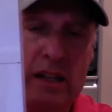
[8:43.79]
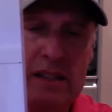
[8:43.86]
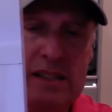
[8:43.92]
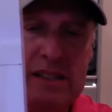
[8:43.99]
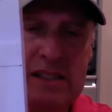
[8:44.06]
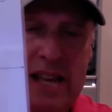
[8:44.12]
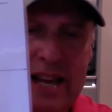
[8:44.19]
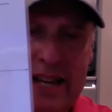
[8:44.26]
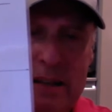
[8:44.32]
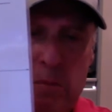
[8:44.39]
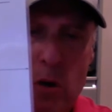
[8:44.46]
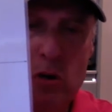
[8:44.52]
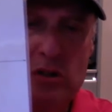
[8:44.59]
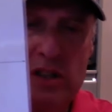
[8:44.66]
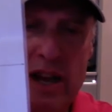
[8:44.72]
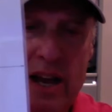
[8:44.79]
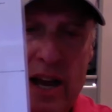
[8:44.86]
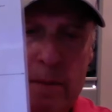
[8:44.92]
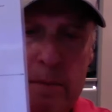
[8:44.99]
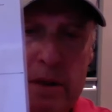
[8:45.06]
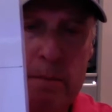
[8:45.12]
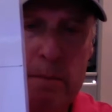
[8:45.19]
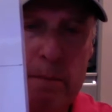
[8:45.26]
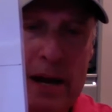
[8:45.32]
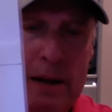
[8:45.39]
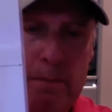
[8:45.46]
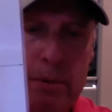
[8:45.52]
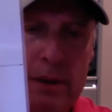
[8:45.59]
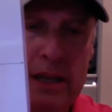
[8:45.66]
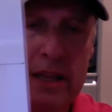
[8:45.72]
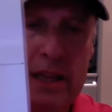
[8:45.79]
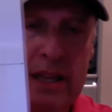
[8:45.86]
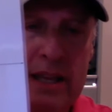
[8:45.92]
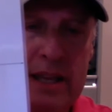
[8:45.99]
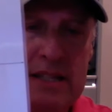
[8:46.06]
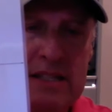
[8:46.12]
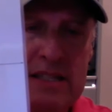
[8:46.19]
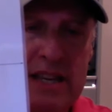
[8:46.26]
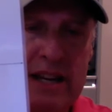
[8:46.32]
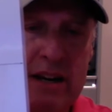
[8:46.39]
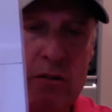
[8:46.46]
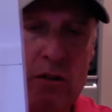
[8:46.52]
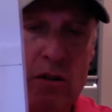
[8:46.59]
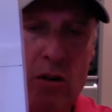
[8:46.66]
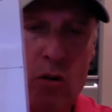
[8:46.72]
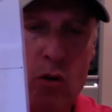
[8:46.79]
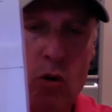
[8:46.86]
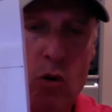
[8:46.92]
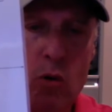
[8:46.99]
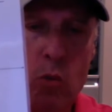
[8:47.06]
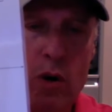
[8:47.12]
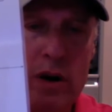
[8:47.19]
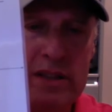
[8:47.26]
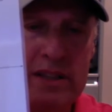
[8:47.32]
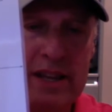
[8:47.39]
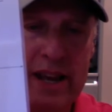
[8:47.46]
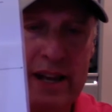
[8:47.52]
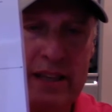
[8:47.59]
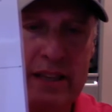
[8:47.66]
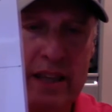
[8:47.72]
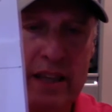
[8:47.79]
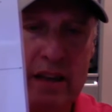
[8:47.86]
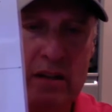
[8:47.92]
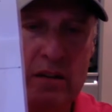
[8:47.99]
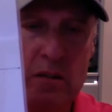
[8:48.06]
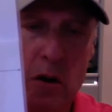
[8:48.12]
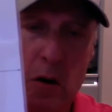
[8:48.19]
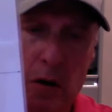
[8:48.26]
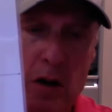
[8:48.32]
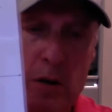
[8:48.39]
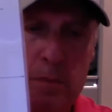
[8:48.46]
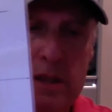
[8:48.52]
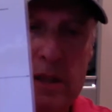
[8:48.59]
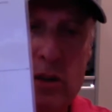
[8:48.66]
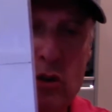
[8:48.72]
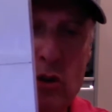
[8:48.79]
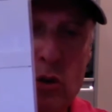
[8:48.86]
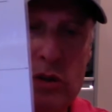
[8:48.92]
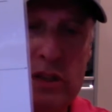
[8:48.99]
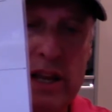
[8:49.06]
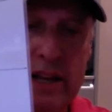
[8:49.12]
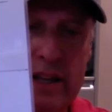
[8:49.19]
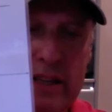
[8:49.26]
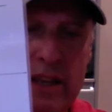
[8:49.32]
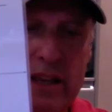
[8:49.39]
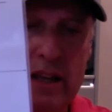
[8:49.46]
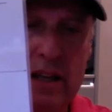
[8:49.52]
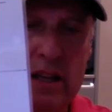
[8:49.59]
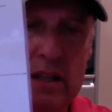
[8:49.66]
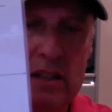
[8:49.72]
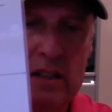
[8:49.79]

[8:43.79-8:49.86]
Second most common might be the zero or one technique, or it could be the two technique.